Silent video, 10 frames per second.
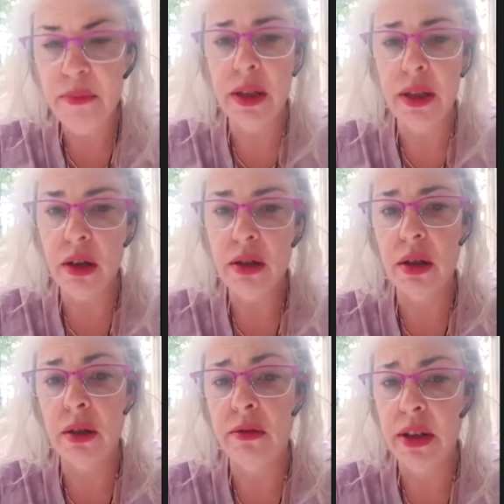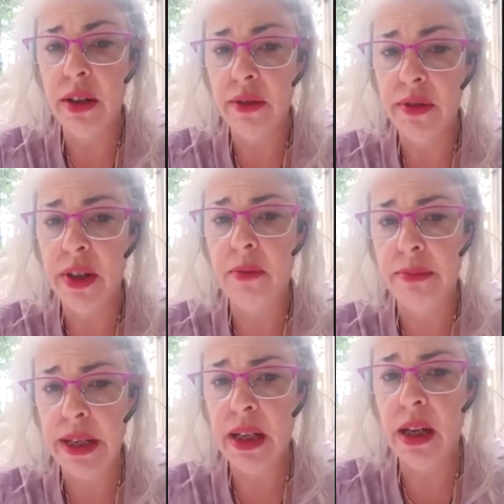But it's also a very, very
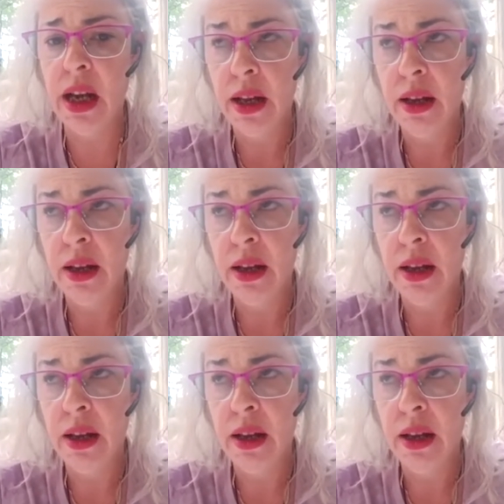big,